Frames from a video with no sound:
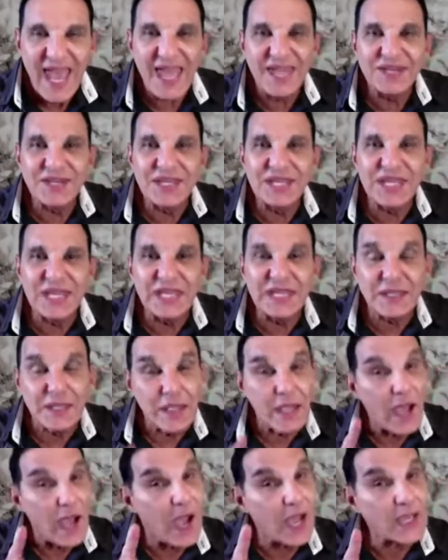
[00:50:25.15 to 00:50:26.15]
And
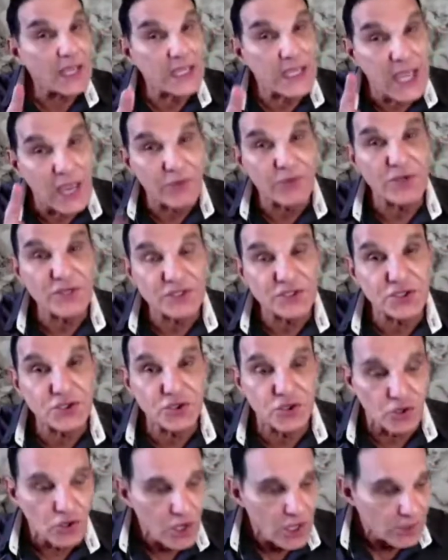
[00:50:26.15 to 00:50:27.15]
he, I
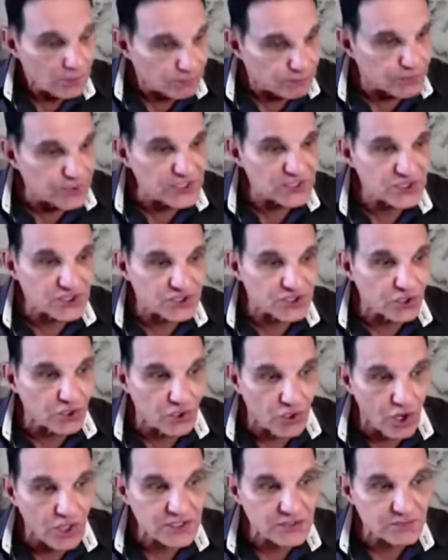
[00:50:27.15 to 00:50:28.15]
guarantee you, preached
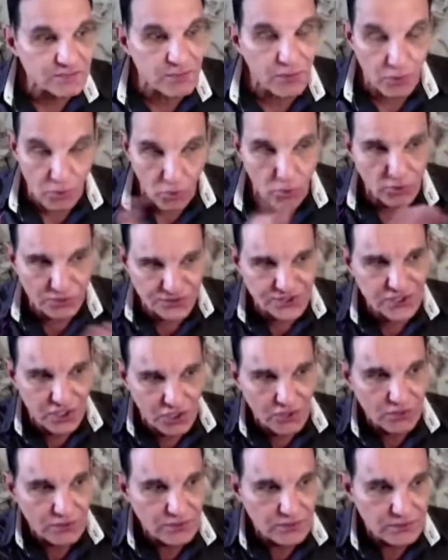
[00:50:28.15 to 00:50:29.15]
the gospel
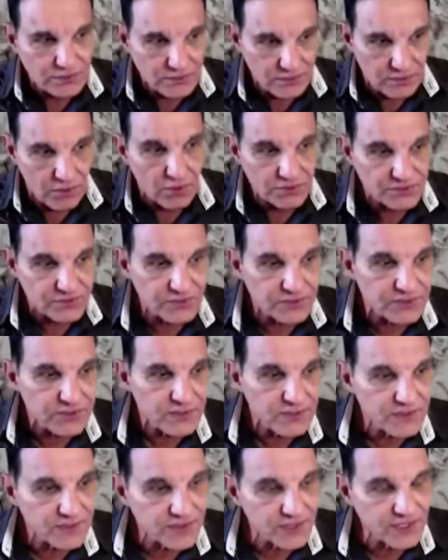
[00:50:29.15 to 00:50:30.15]
also. Alfred,
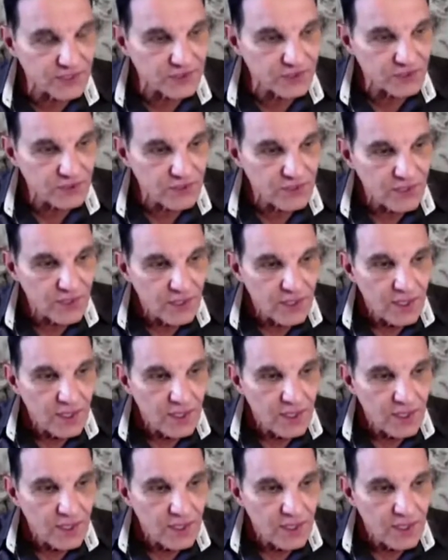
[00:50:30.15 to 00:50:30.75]
oh, thank you.